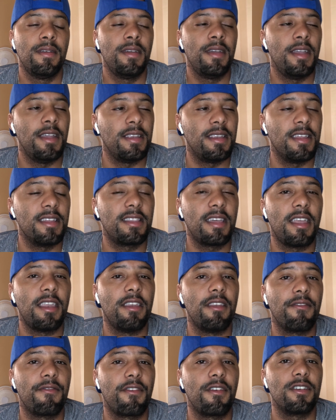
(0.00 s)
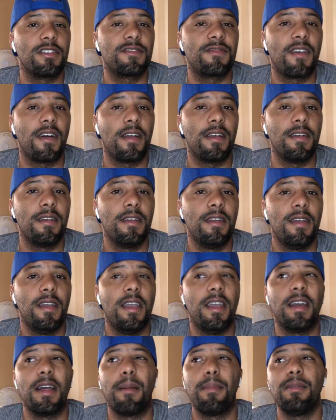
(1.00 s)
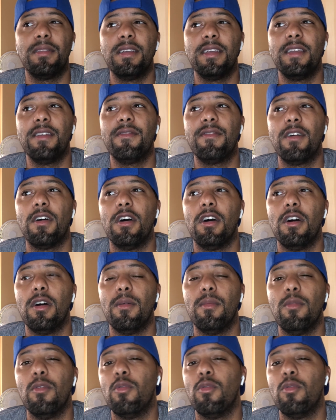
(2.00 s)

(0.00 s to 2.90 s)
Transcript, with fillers: He did that in the first fight. And I believe um,